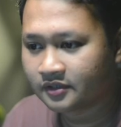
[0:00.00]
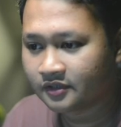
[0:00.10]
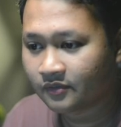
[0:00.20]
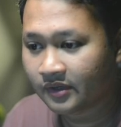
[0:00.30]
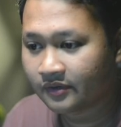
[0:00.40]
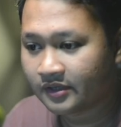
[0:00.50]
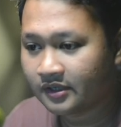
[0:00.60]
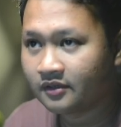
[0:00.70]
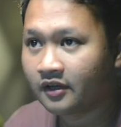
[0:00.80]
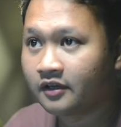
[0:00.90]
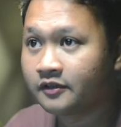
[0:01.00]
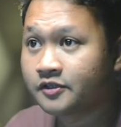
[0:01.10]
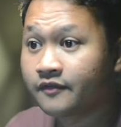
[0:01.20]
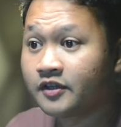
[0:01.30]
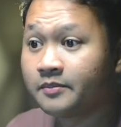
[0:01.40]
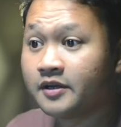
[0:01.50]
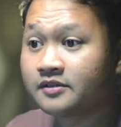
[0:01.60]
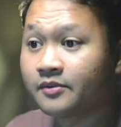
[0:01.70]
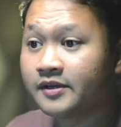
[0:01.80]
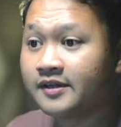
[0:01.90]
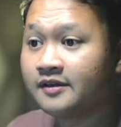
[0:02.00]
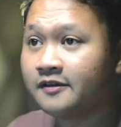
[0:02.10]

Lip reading: it recording? Okay, 70 minutes already.